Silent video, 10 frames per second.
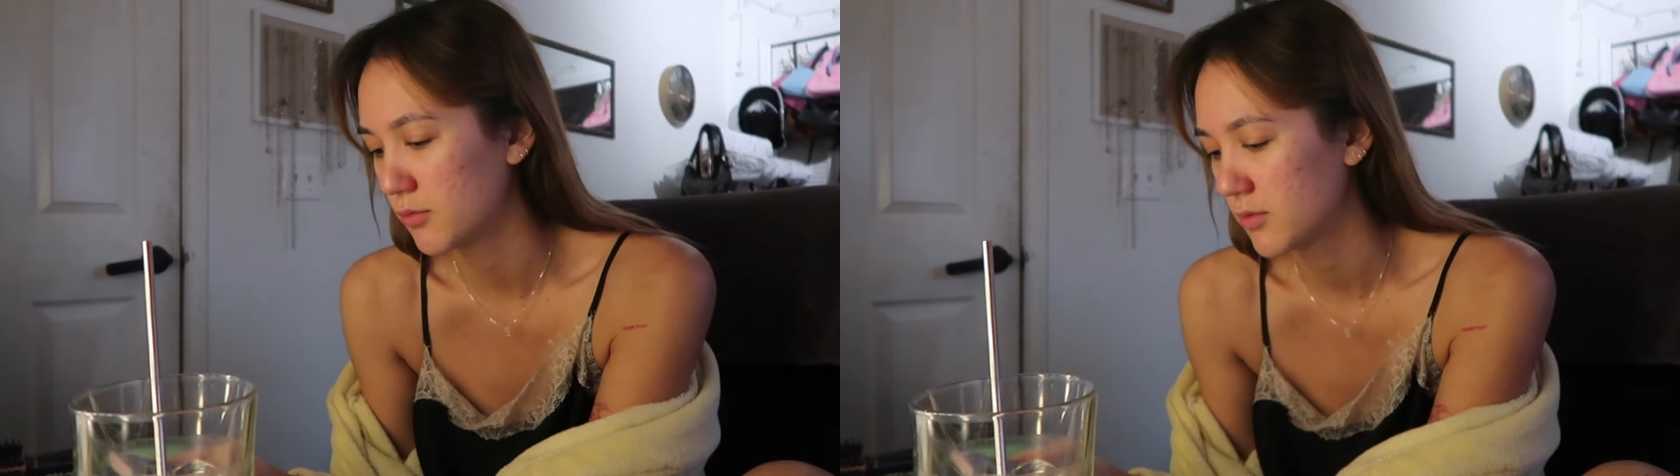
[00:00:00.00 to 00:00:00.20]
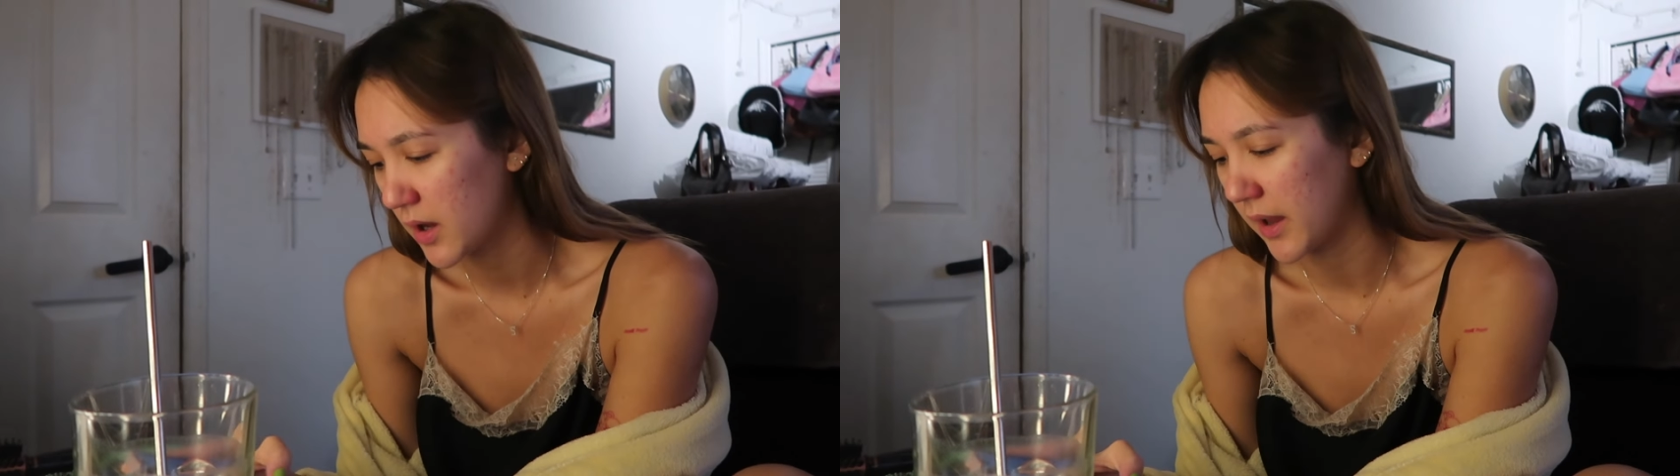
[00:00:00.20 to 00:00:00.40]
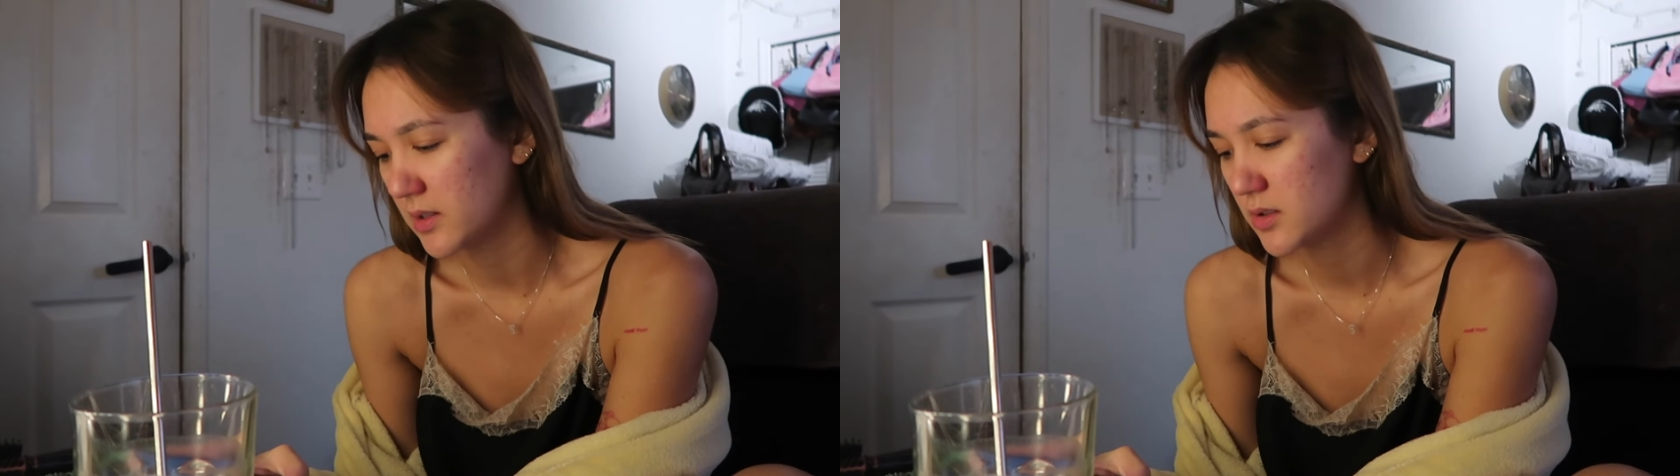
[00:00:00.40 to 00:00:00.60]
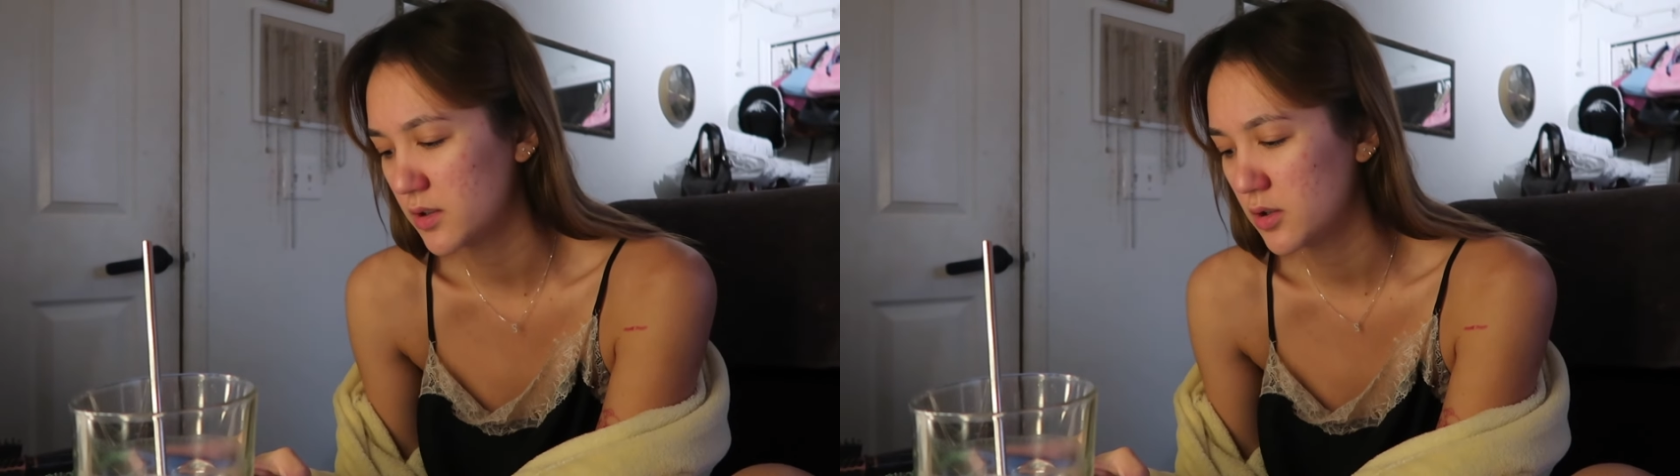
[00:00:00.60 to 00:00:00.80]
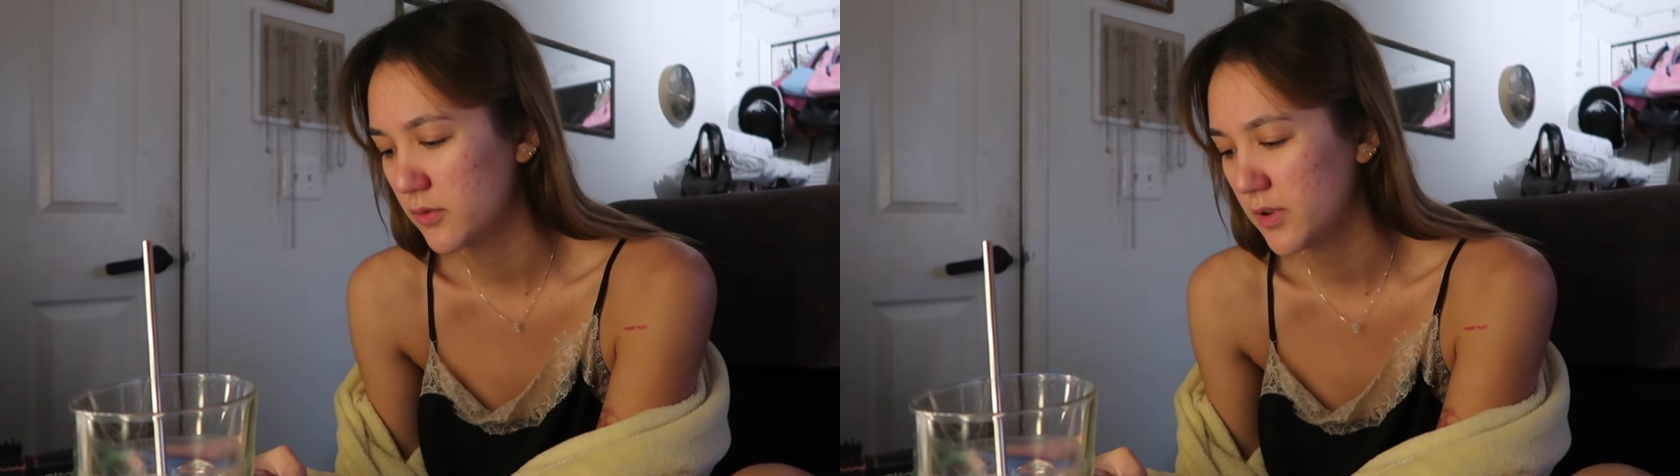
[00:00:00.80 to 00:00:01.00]
Okay, so the
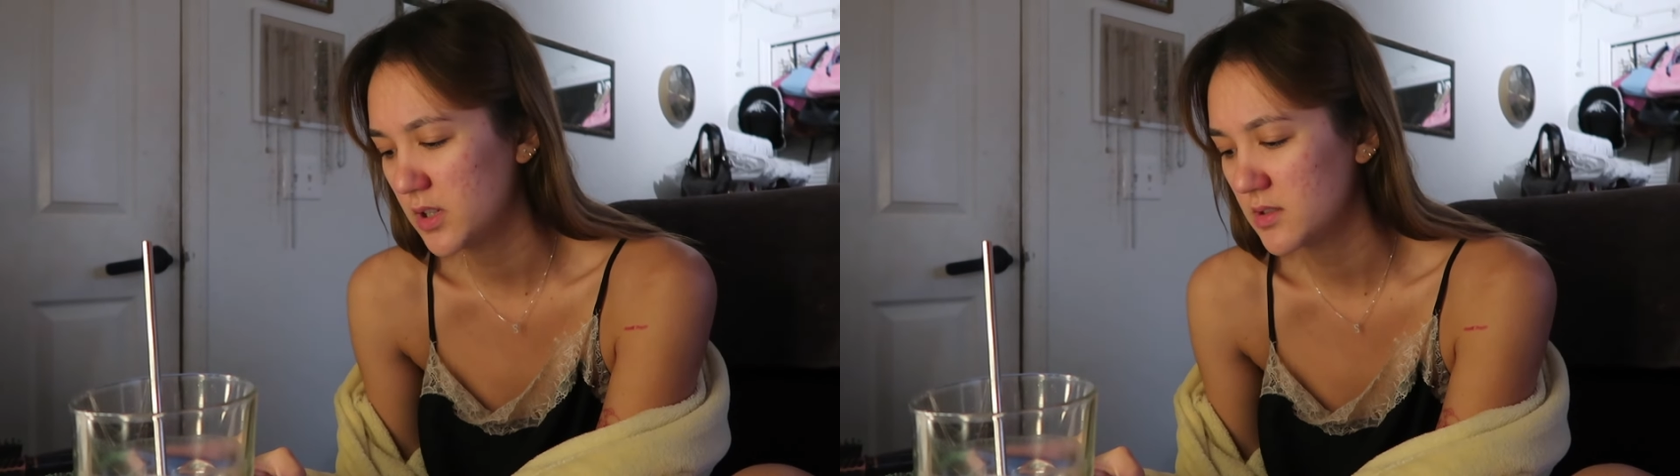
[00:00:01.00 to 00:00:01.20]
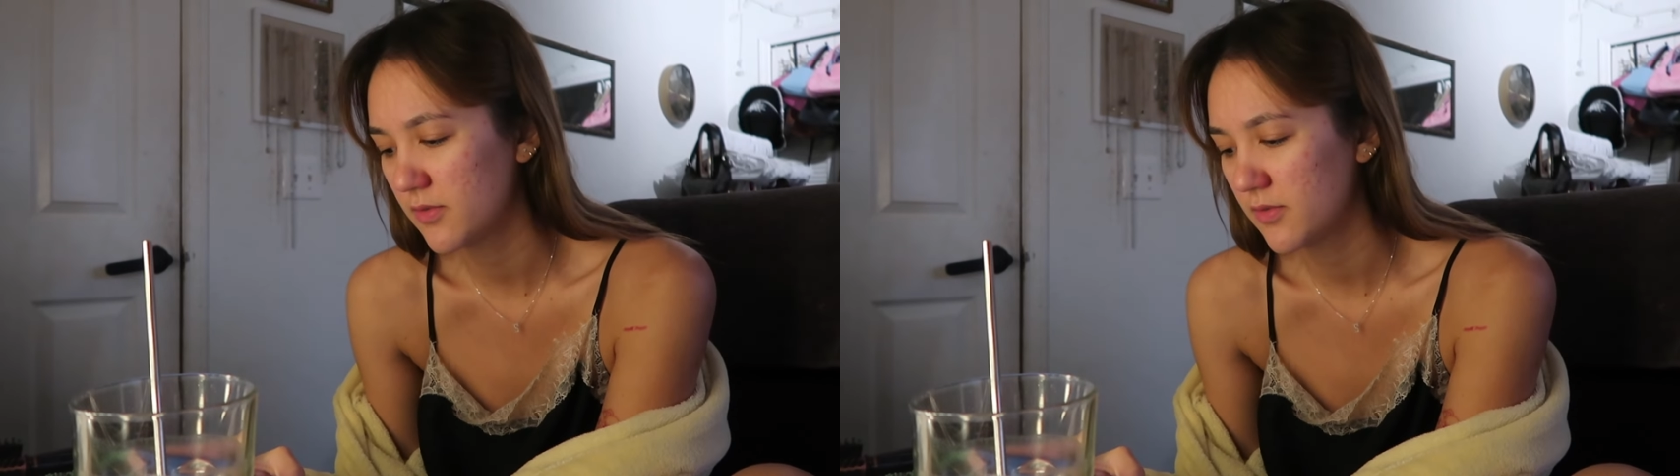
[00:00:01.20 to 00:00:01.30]
UV is